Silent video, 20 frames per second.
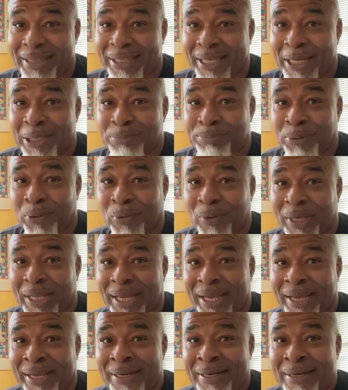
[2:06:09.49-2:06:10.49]
Thanks, bro,
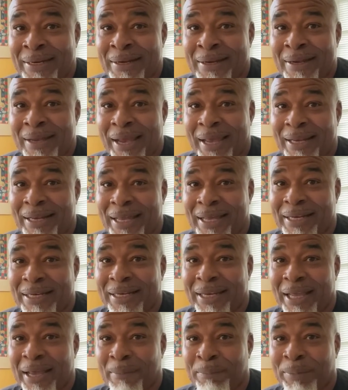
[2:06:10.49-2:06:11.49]
Lead and Lady
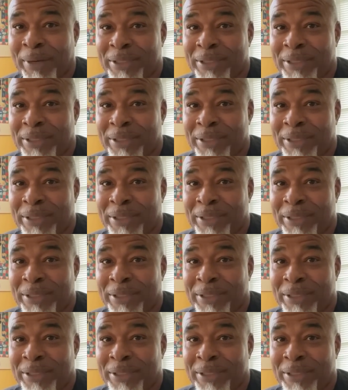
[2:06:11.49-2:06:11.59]
Lead.